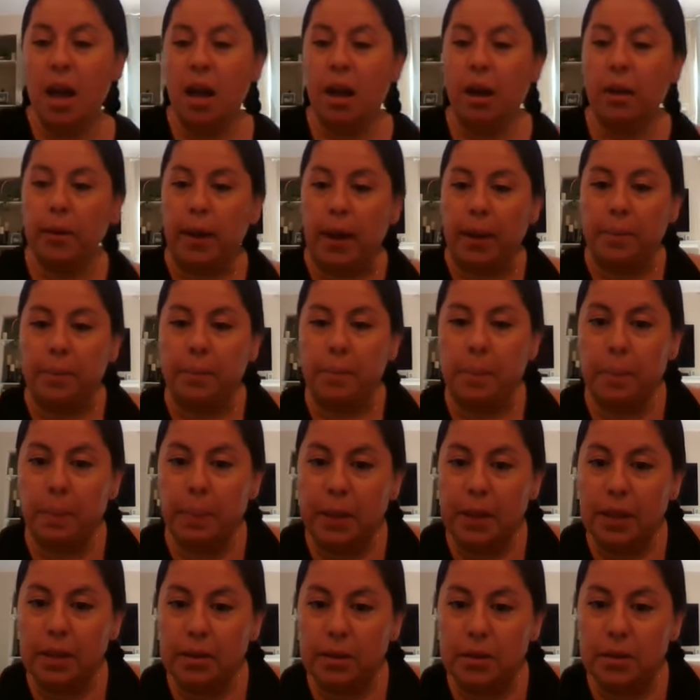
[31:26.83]
Okay,
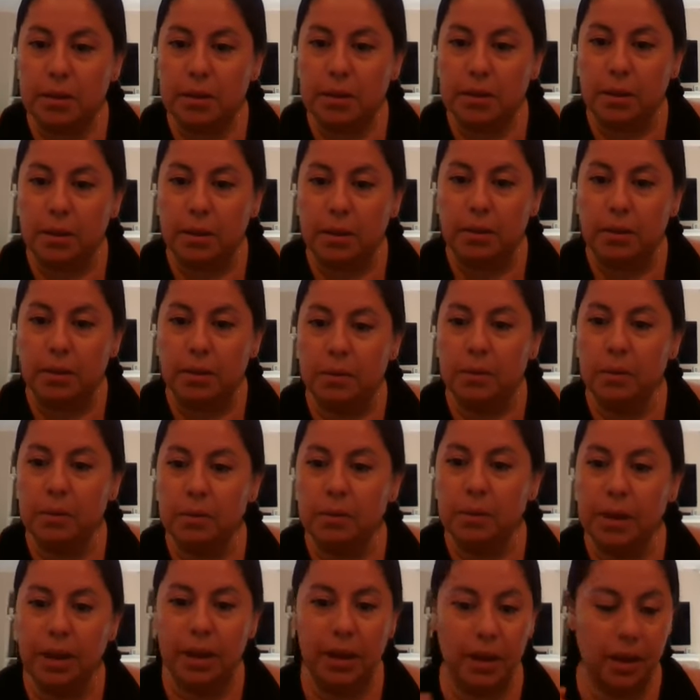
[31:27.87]
so
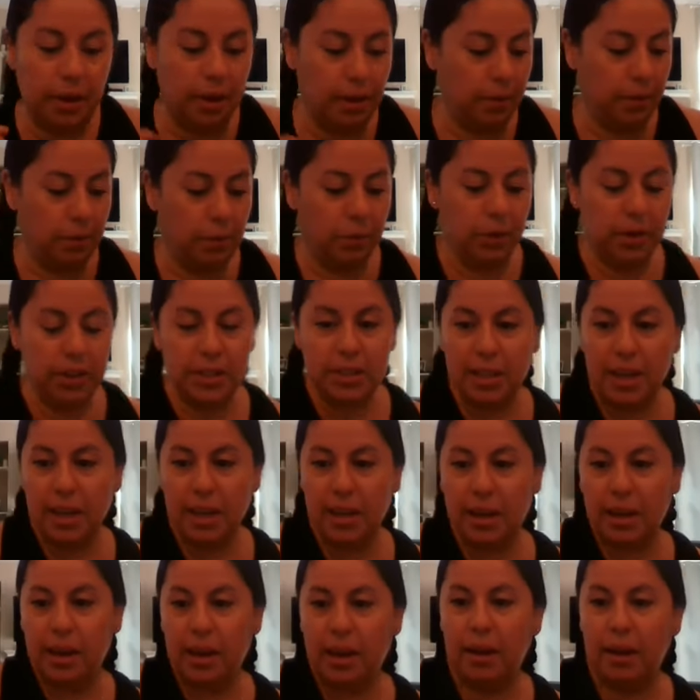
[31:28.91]
we
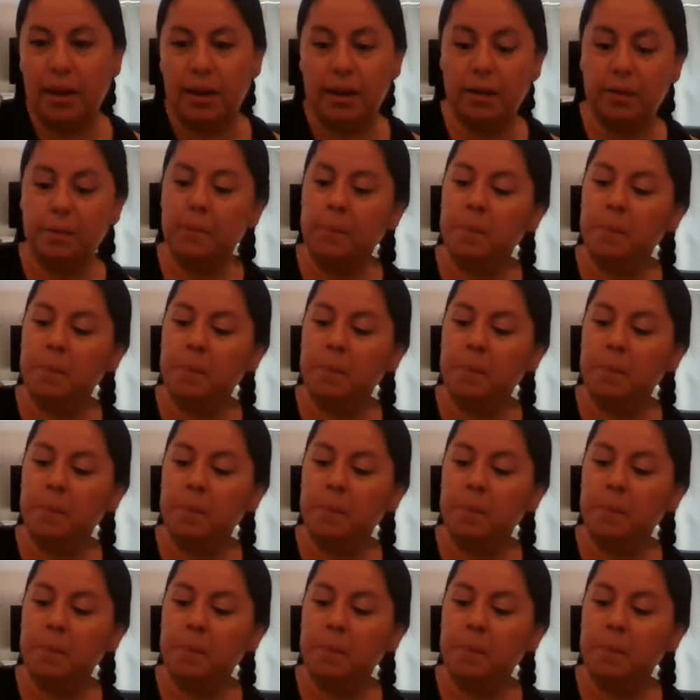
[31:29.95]
said